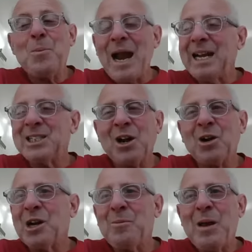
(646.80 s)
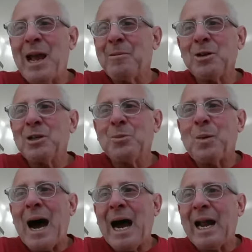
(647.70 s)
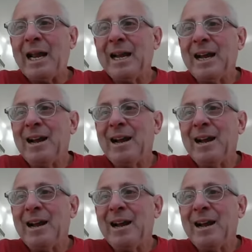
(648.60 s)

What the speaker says: banks aren't going to be able to buy